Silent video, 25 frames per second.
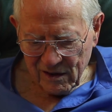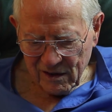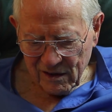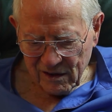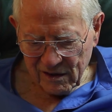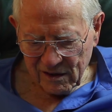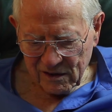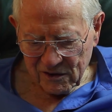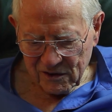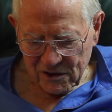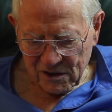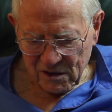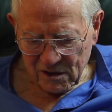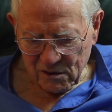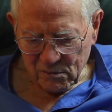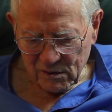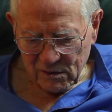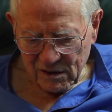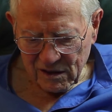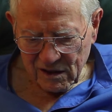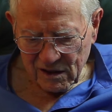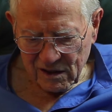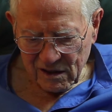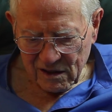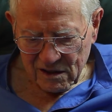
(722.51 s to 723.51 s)
In
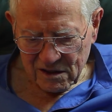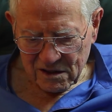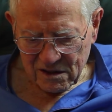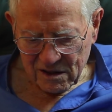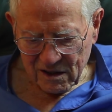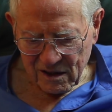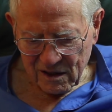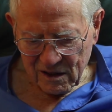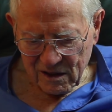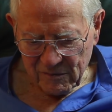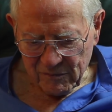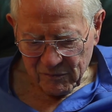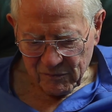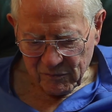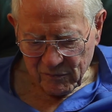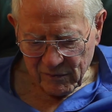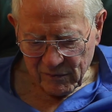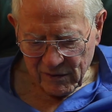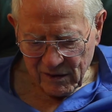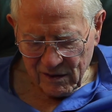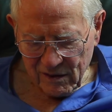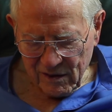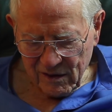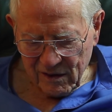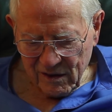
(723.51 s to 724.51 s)
Germany, I saw
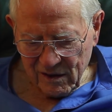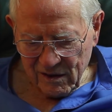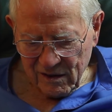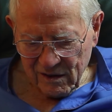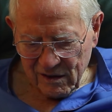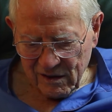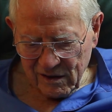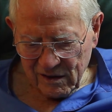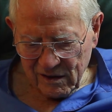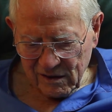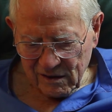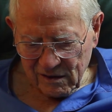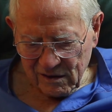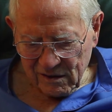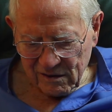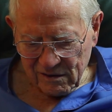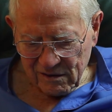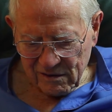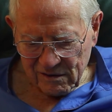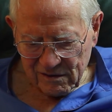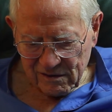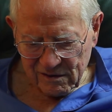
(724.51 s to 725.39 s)
in the